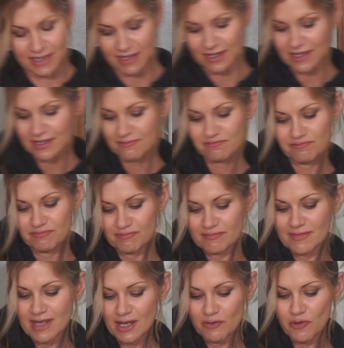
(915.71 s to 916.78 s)

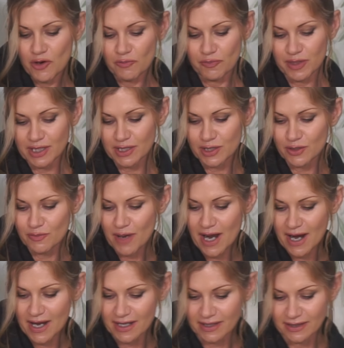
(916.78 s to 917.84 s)
it won't be too bad.